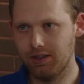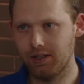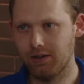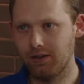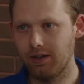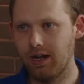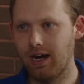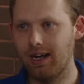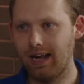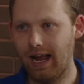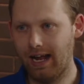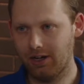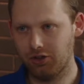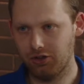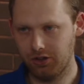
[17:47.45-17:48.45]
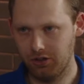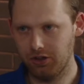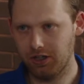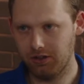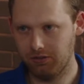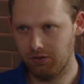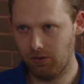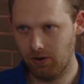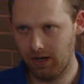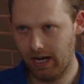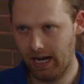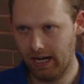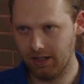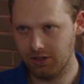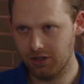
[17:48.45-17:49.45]
they're not actually looking for an
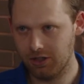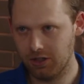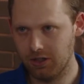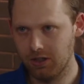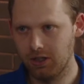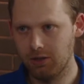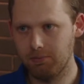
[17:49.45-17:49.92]
answer,